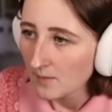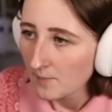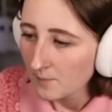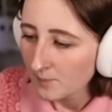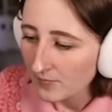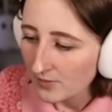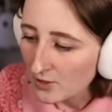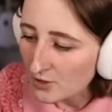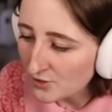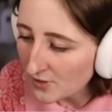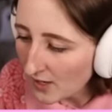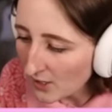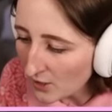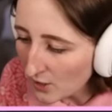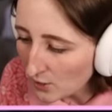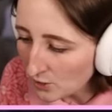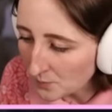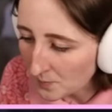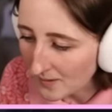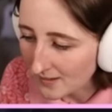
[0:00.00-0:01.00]
there's not
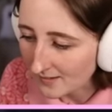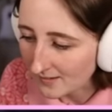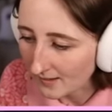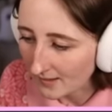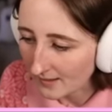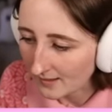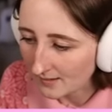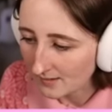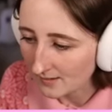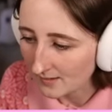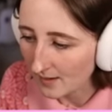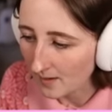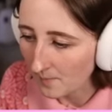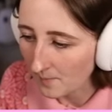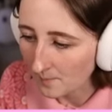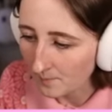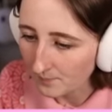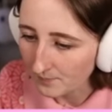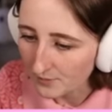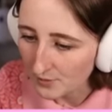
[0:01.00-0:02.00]
ghost pizza. It's
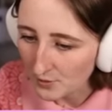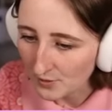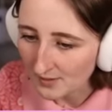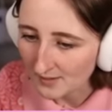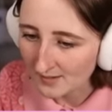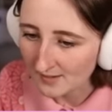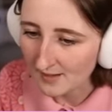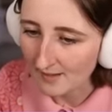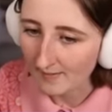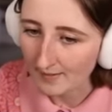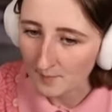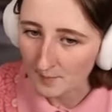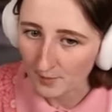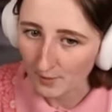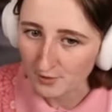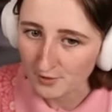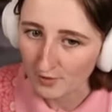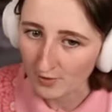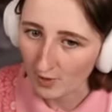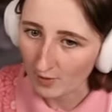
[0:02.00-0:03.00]
um you can sell
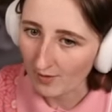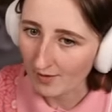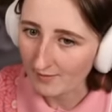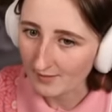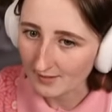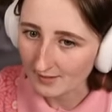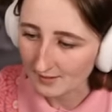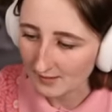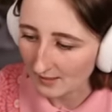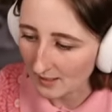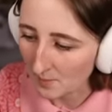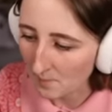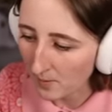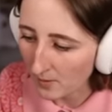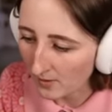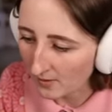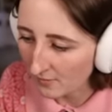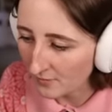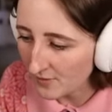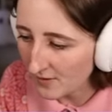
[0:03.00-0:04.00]
ambrosia though, obviously. And part
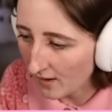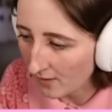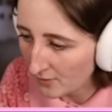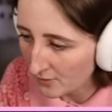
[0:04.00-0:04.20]
of the other